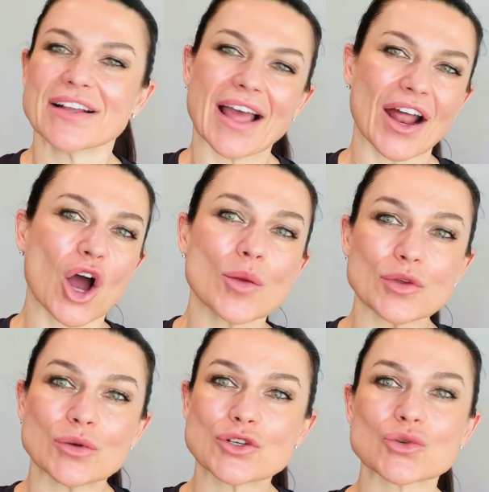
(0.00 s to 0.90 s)
I hope
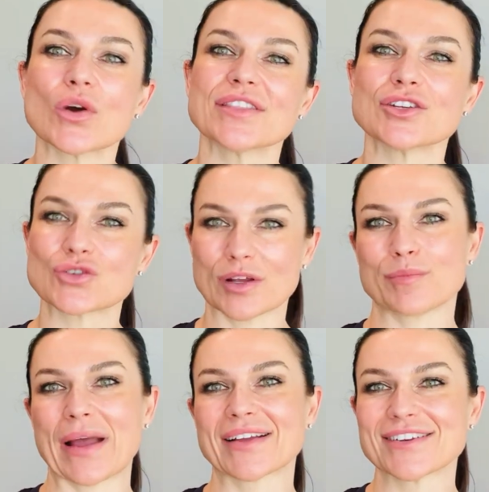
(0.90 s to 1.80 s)
you enjoyed the trip
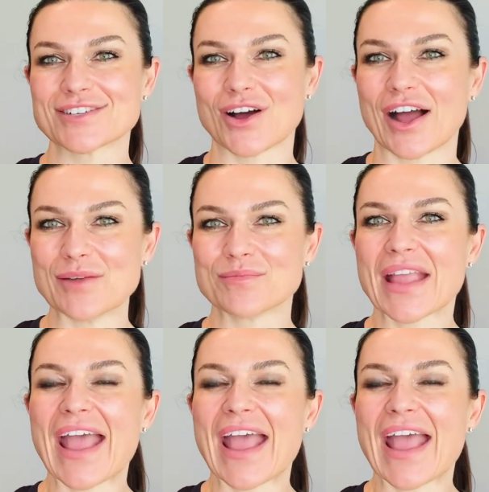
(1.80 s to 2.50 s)
back in time,